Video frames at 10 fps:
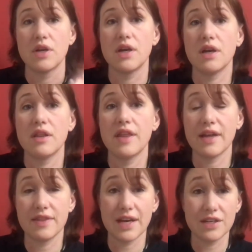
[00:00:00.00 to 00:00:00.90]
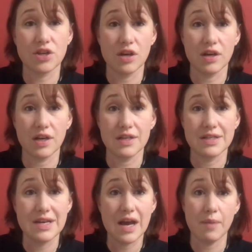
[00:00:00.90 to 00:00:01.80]
that dog
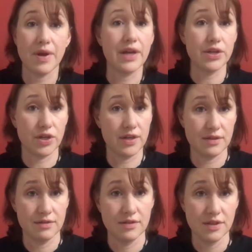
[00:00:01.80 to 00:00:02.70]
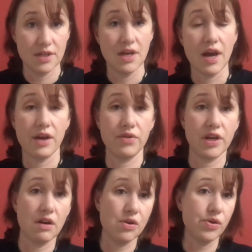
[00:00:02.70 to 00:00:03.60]
is not potty trained. I don't
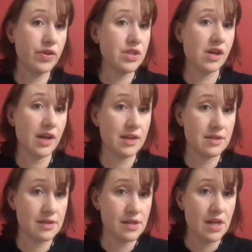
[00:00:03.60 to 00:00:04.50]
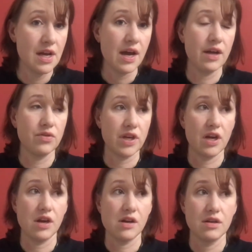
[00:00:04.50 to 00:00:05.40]
care how old the dog is. I don't
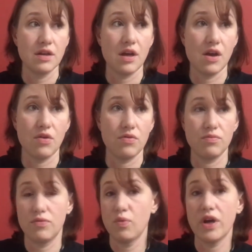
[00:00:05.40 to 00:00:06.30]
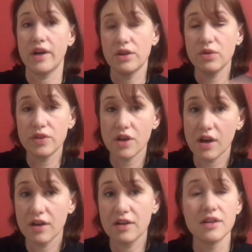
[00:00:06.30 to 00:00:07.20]
care how well I know the
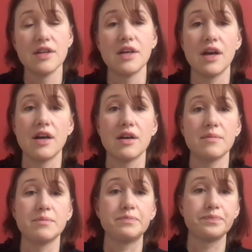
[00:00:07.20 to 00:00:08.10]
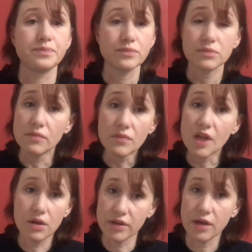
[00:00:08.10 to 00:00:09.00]
dog. I
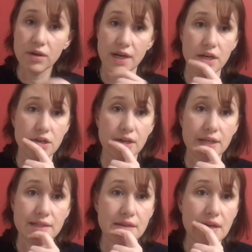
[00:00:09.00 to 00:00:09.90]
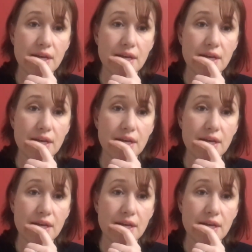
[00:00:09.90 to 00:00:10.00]
don't care what kind of dog it is.